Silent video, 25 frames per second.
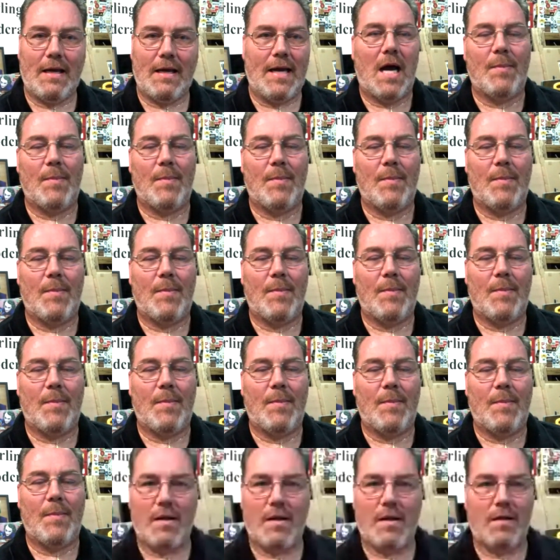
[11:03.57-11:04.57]
I'm not
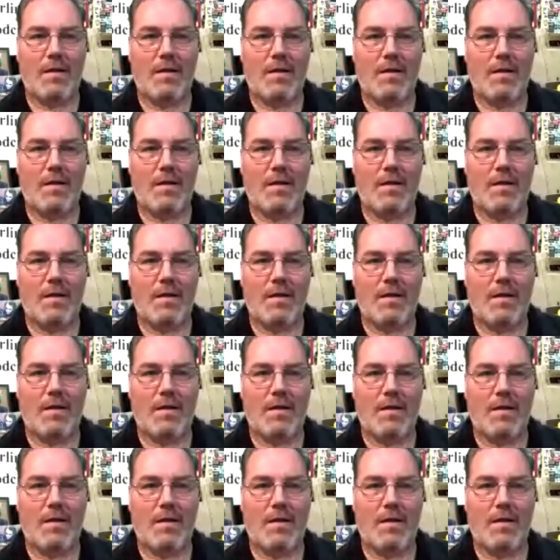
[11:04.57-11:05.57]
trying to be a YouTube channel
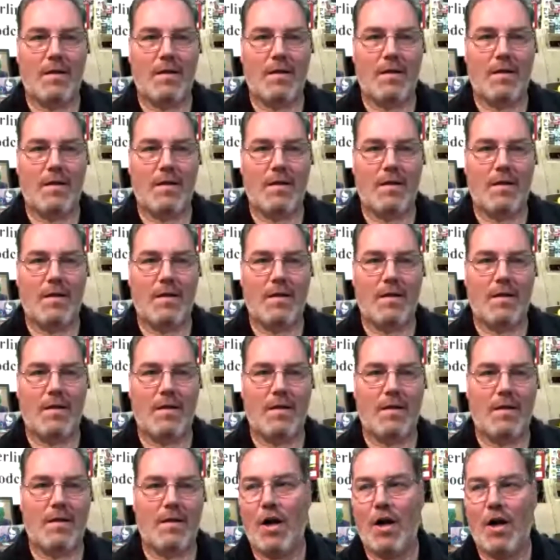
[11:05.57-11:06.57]
to where
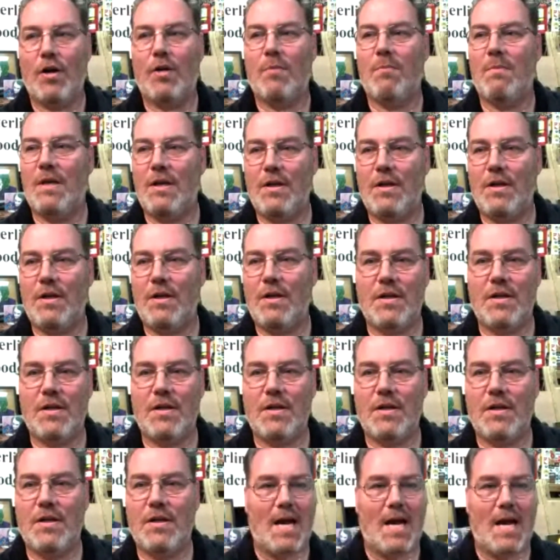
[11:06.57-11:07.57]
I've got 100 million
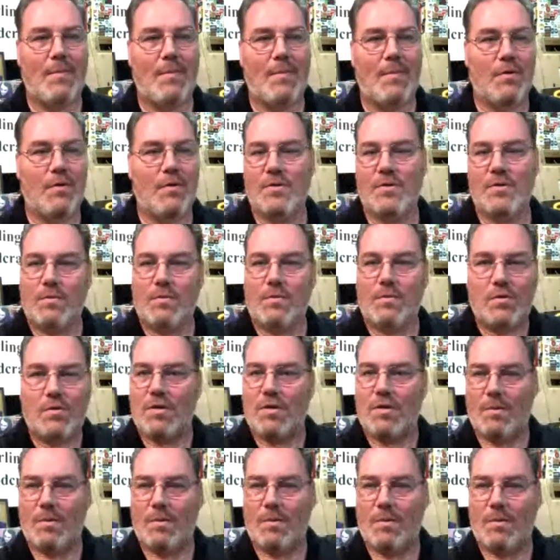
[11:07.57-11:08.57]
subscribers.
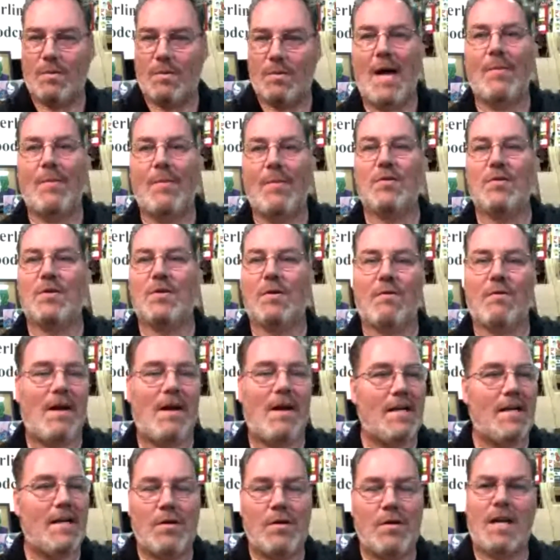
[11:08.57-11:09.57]
Subscribers are
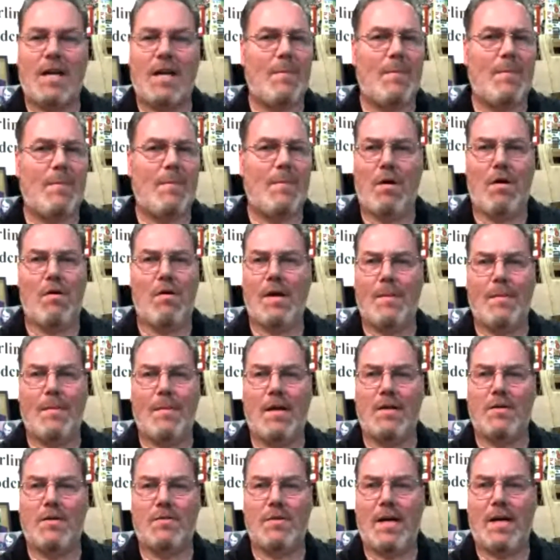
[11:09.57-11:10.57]
great. Don't get me wrong. I'm
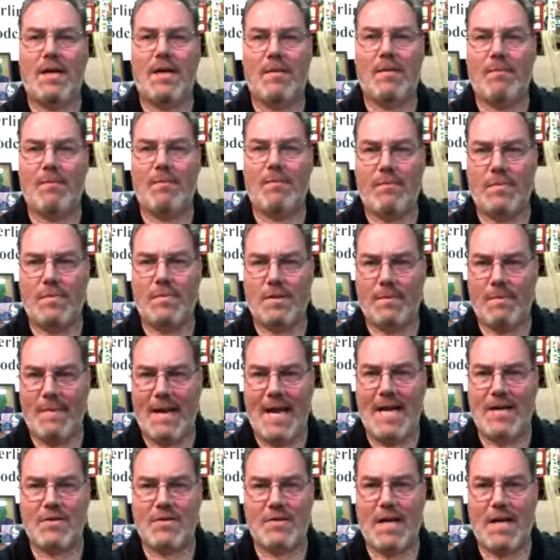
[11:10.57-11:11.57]
not trying to
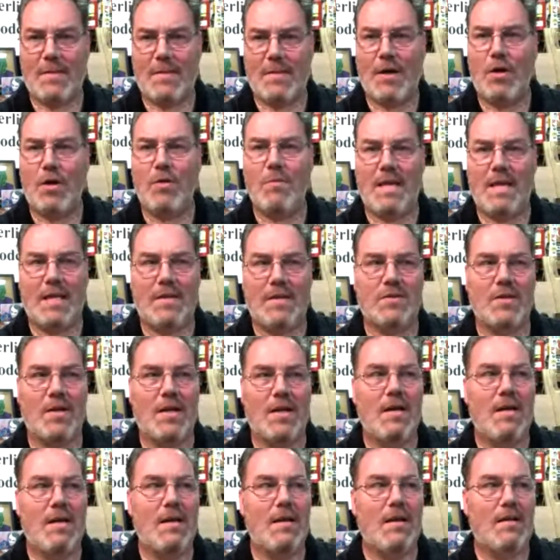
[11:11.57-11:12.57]
bash that by no means.
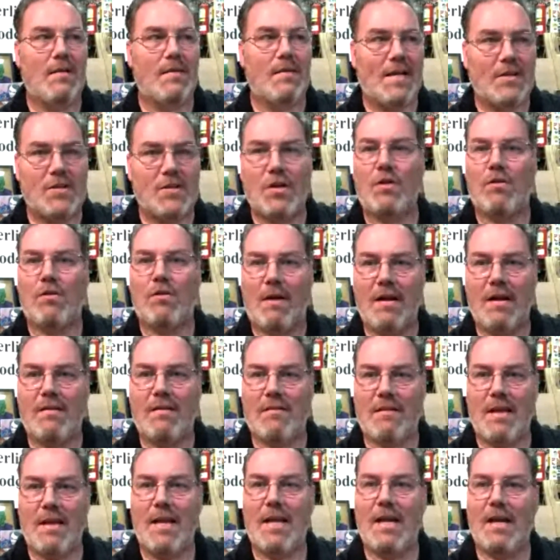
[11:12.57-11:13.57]
That's a great
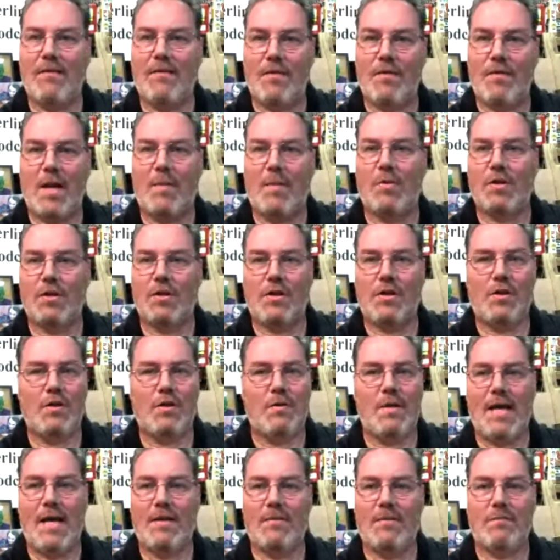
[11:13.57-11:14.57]
thing. And if you're able to do
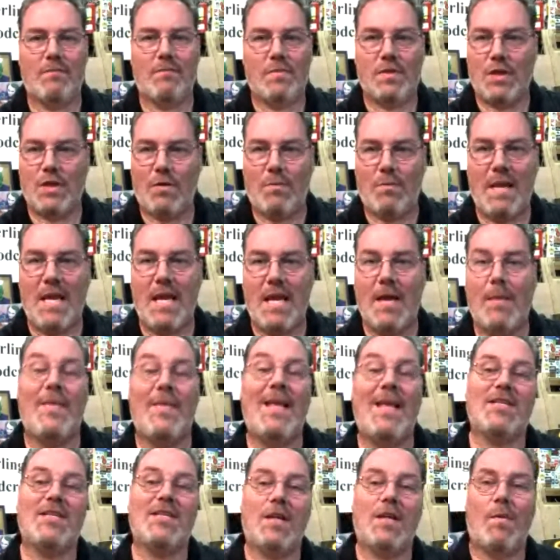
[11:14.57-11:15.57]
that, so be it.
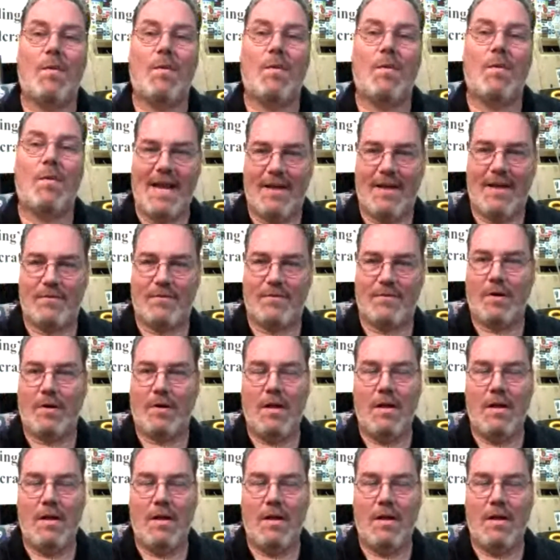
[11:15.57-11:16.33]
That's not what I'm after.